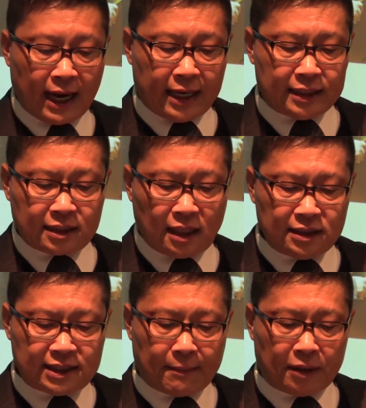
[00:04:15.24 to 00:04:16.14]
and the
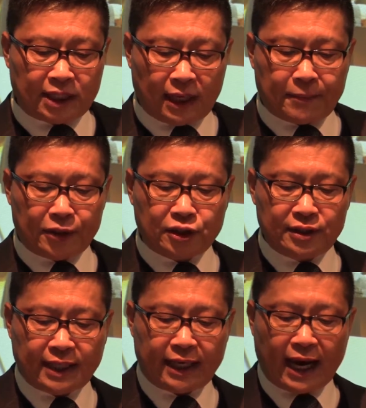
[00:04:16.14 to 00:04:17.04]
concept of
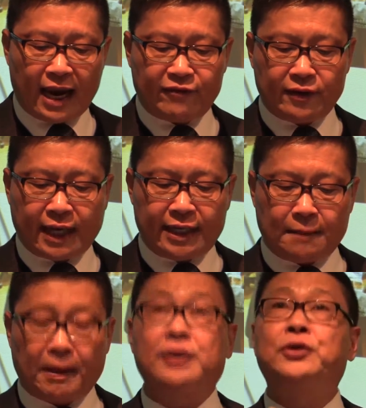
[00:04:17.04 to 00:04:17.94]
deliberation day
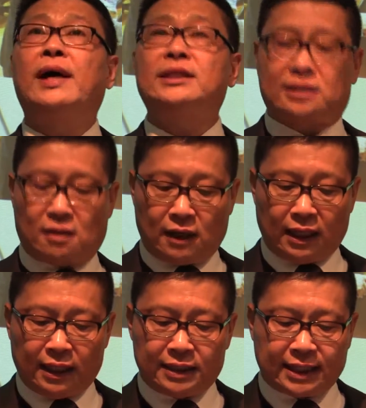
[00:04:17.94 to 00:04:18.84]
advocated by US
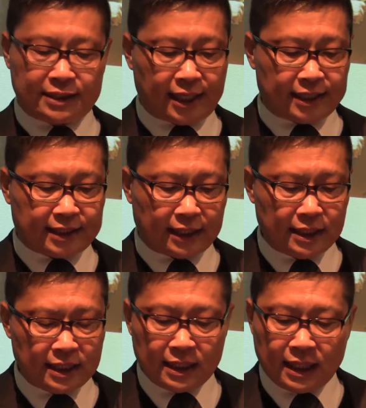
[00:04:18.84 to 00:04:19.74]
scholars such as
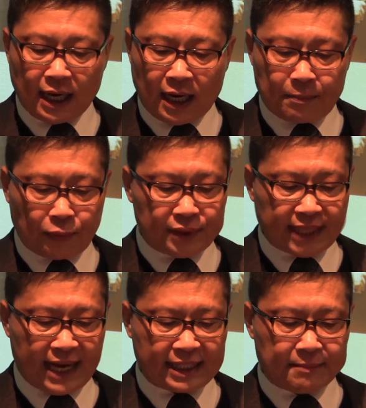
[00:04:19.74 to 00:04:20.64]

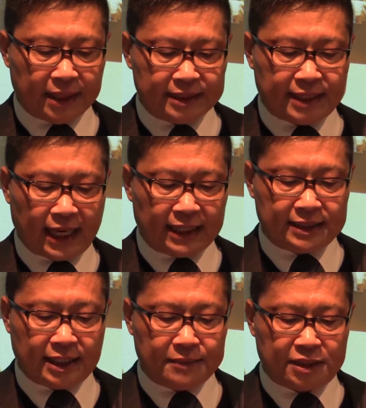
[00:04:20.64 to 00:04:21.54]
Bruce Ackerman
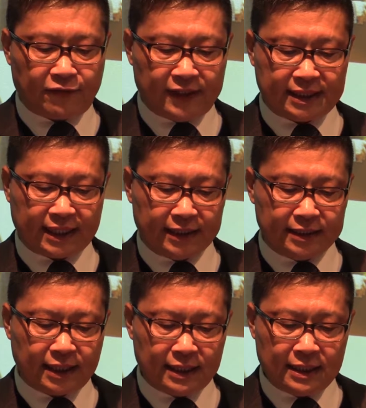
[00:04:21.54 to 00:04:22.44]
and James
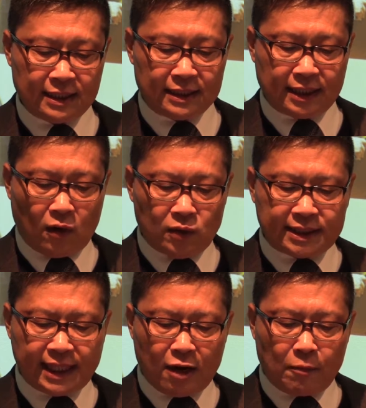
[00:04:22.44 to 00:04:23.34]
Fiskind. The
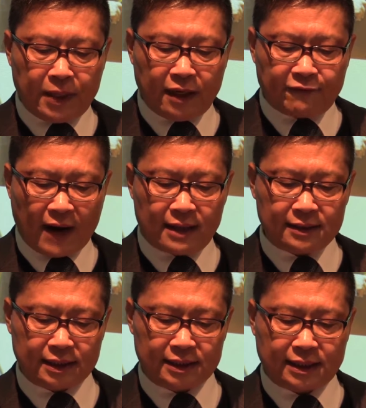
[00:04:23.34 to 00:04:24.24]
OCLP
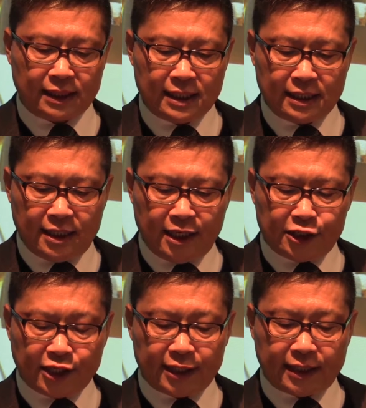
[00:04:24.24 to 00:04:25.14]
founders
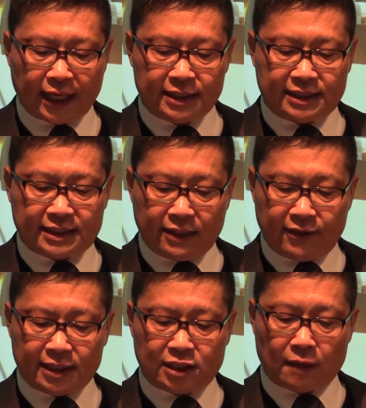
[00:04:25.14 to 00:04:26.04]
initiated a
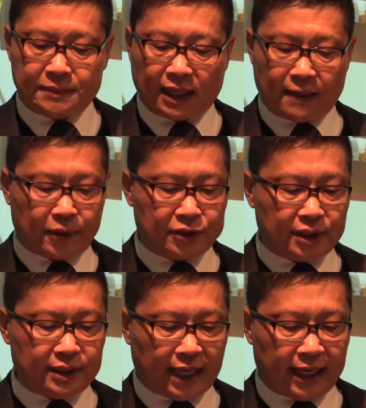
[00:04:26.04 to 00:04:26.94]
series of
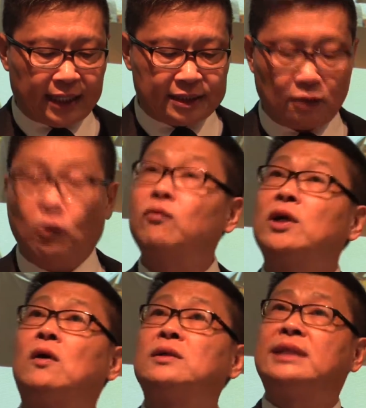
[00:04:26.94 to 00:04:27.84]
deliberation days, what
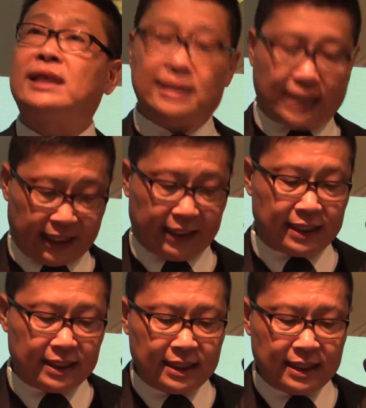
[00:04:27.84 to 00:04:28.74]
we call D-Day,